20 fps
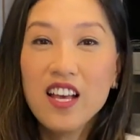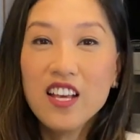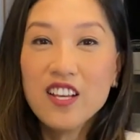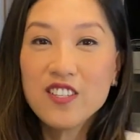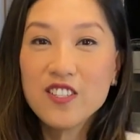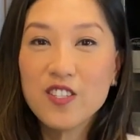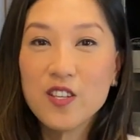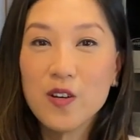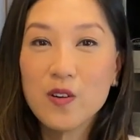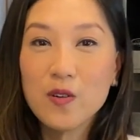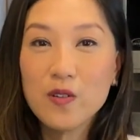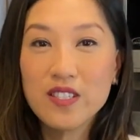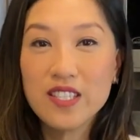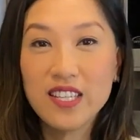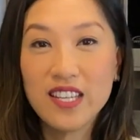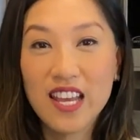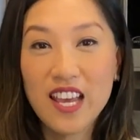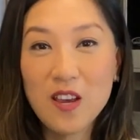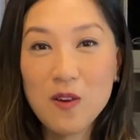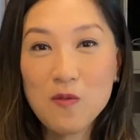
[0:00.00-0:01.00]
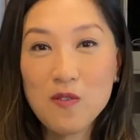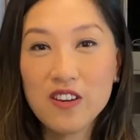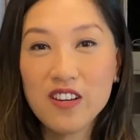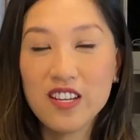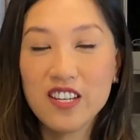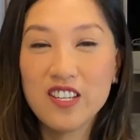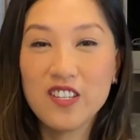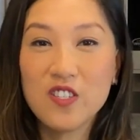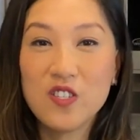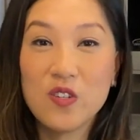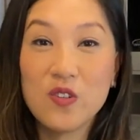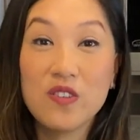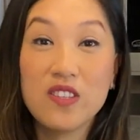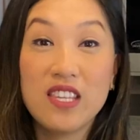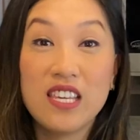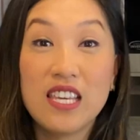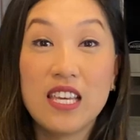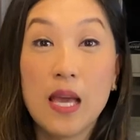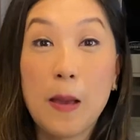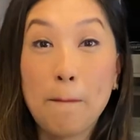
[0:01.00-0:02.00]
So today we're going to do
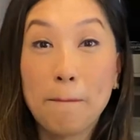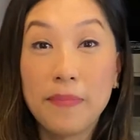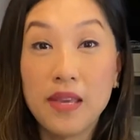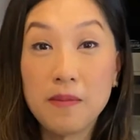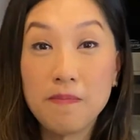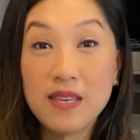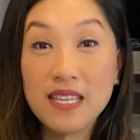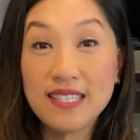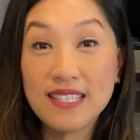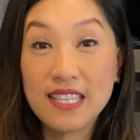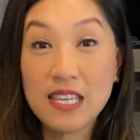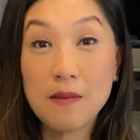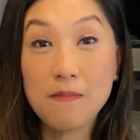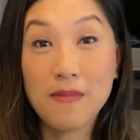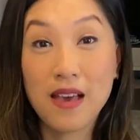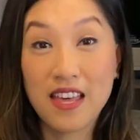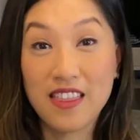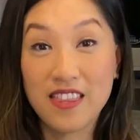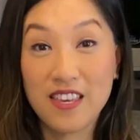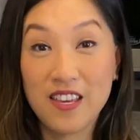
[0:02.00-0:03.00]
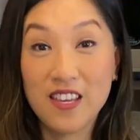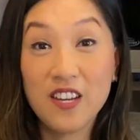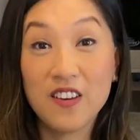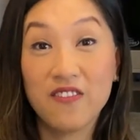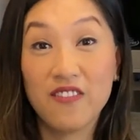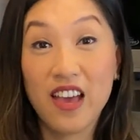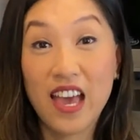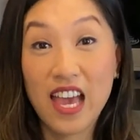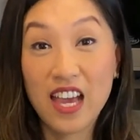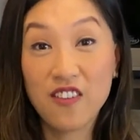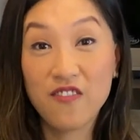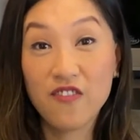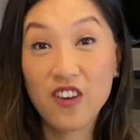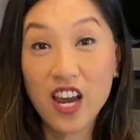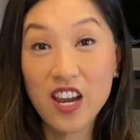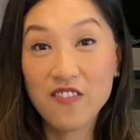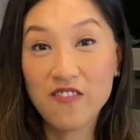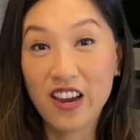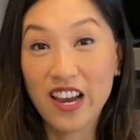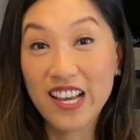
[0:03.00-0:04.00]
the BBC method of egg
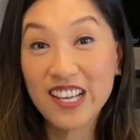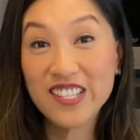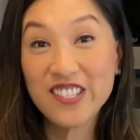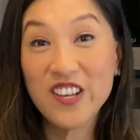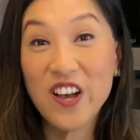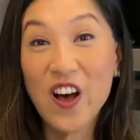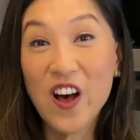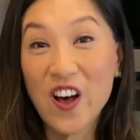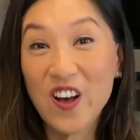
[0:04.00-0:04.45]
fried rice,